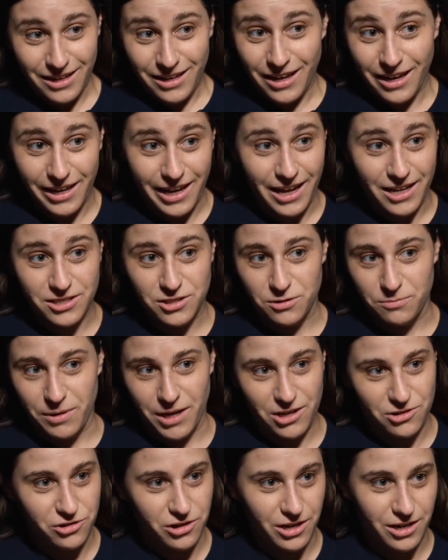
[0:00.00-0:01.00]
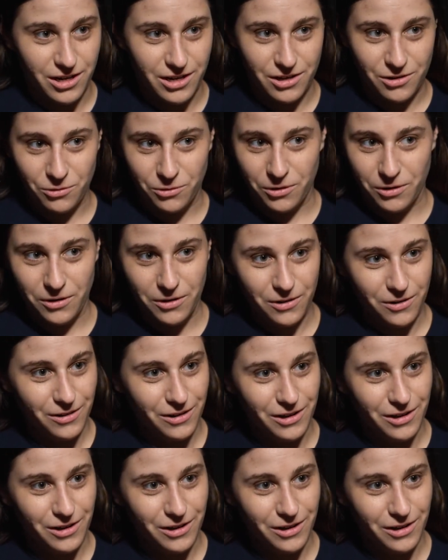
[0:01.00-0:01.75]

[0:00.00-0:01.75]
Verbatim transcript: a cancer patient or,